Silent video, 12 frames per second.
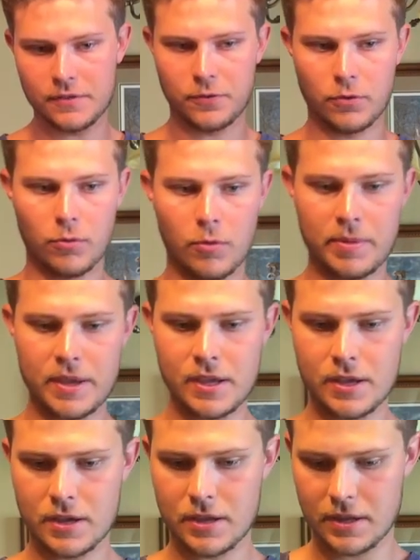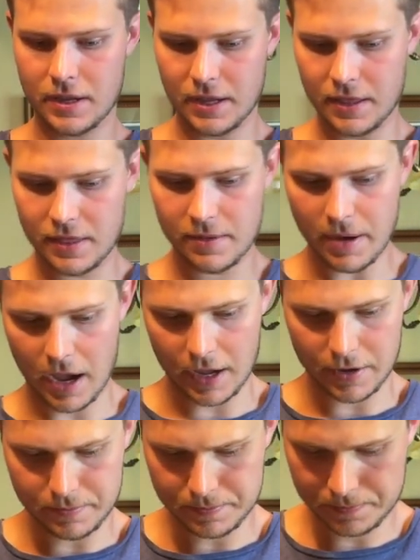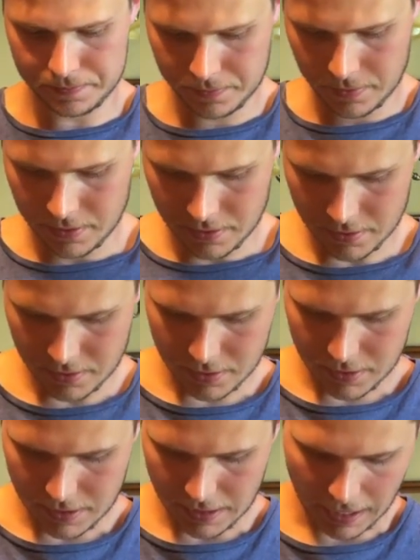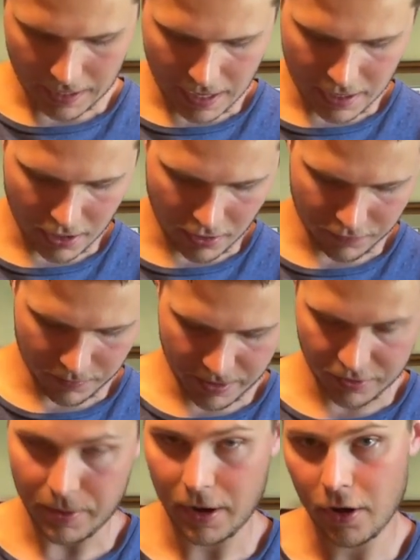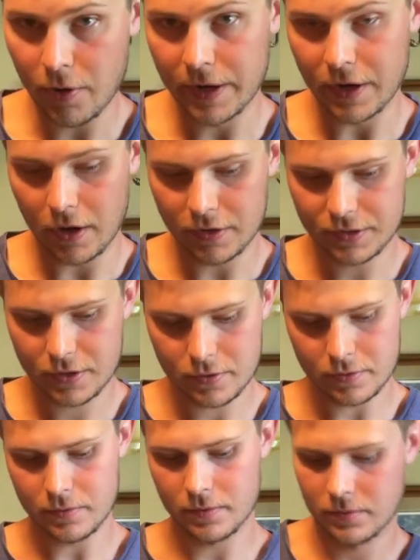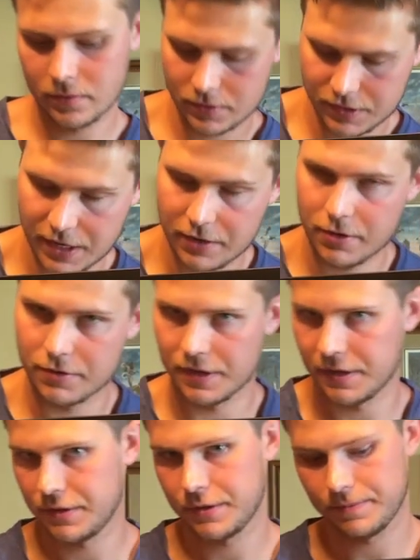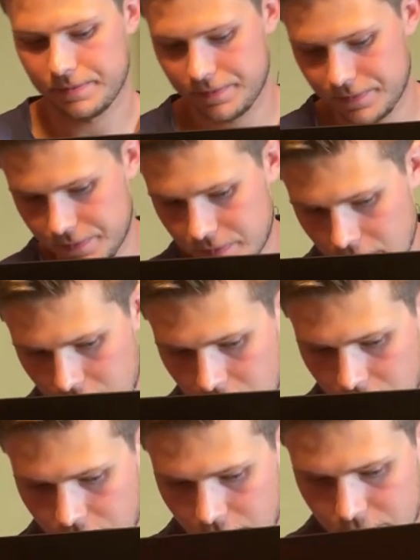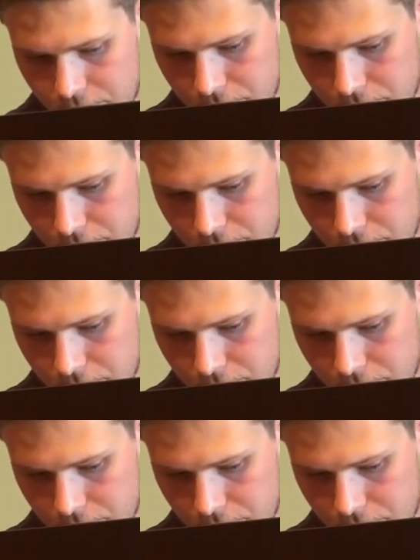for it will be in the bio. I got it off the Best Buy. Oh, and also, stand rotates. Gotcha.